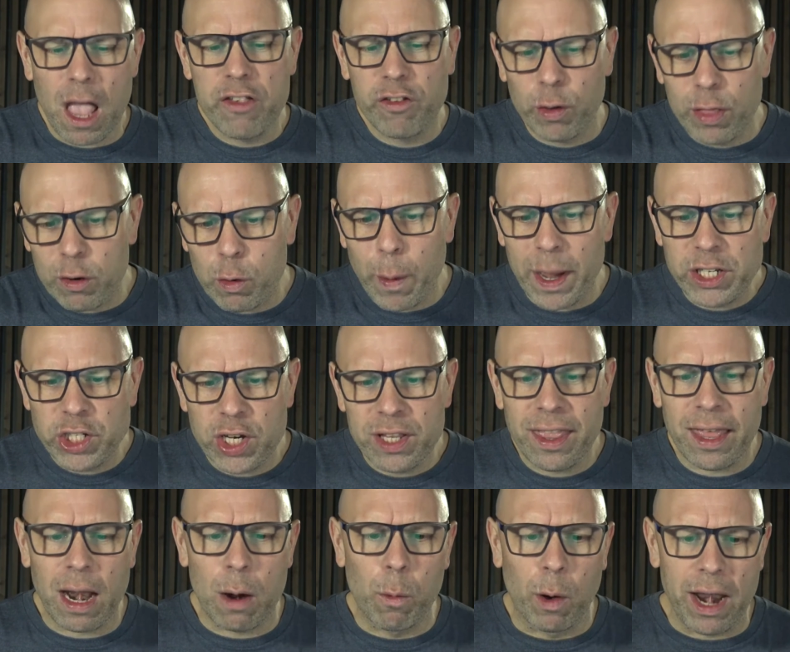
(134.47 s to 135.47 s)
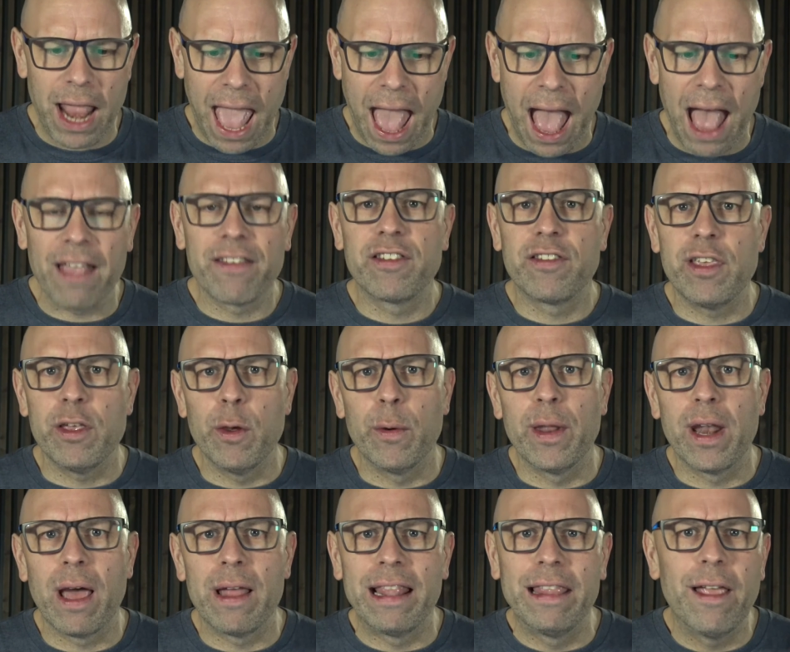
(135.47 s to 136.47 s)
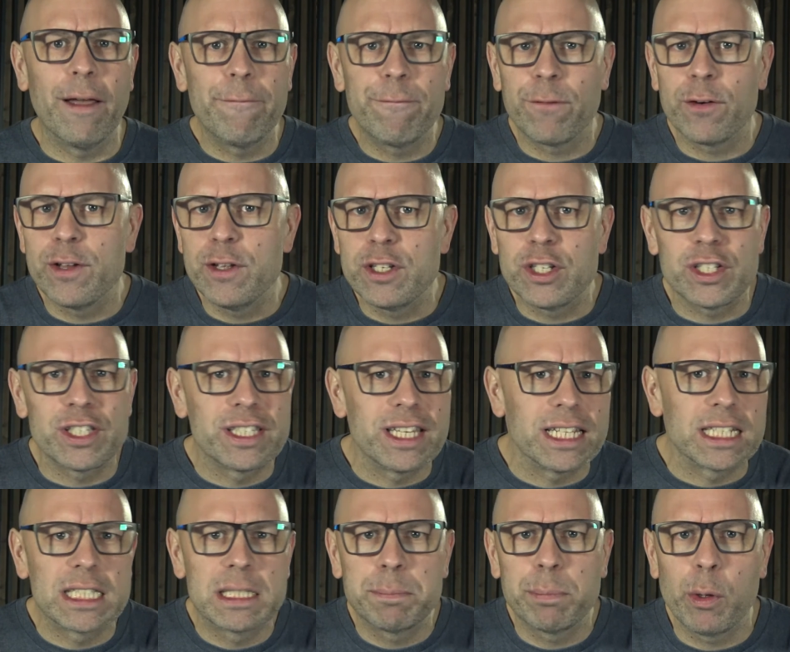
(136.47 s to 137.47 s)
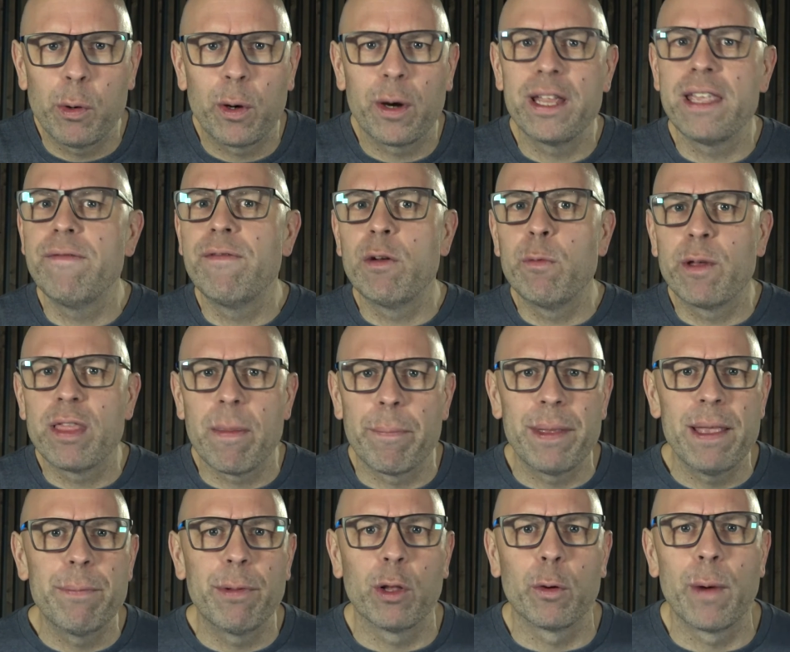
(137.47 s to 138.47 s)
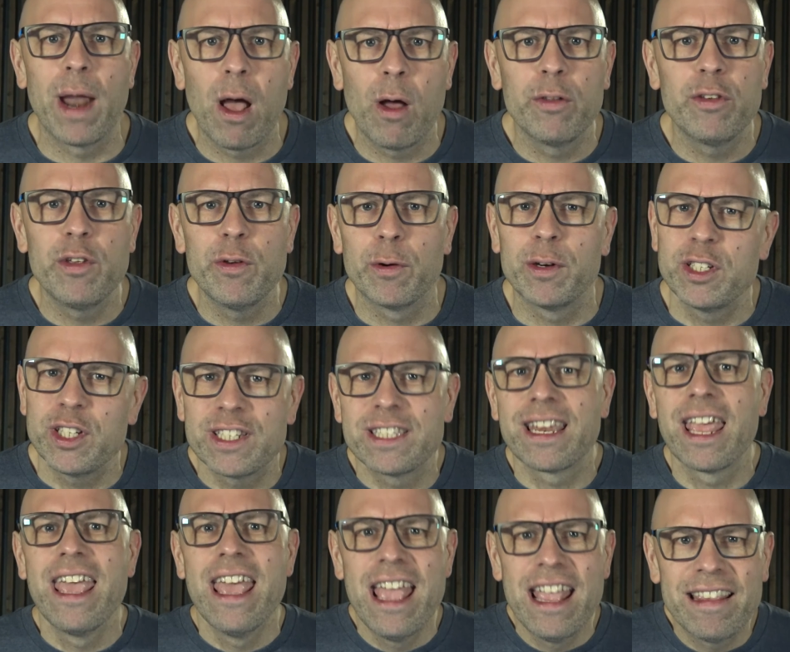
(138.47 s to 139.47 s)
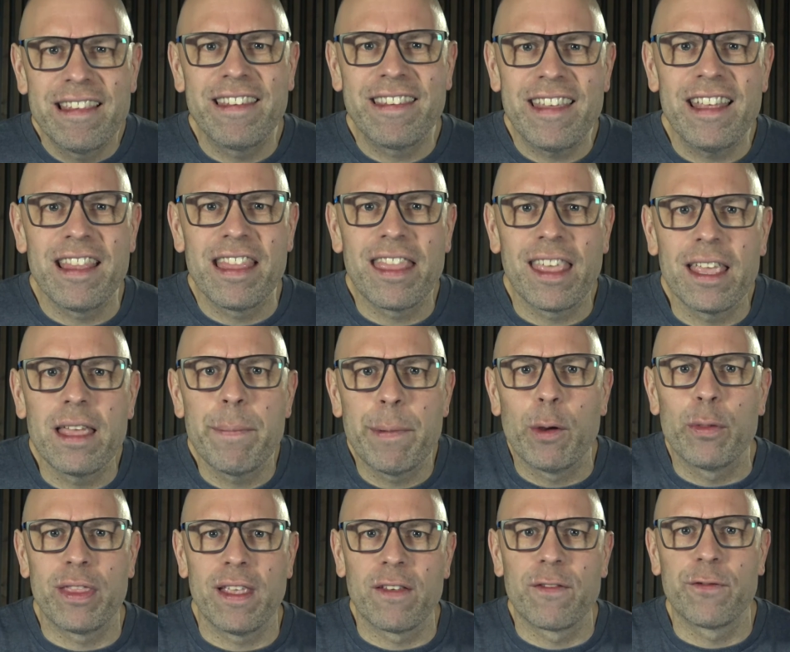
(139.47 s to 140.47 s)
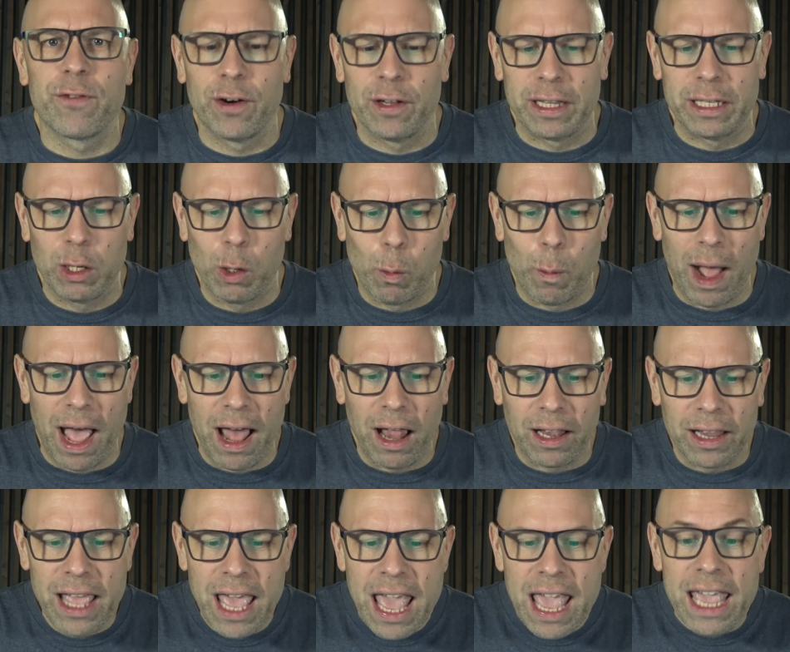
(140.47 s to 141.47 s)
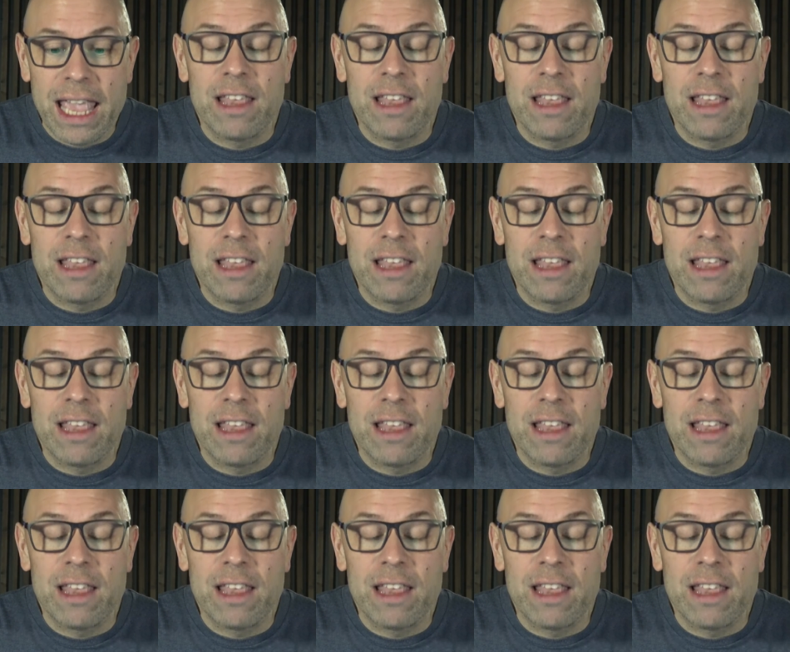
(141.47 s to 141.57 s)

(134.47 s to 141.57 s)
So the question that I want to ask you, and I'd love for you just to explore, even with the people around you, or just to sit and think about this for a little while,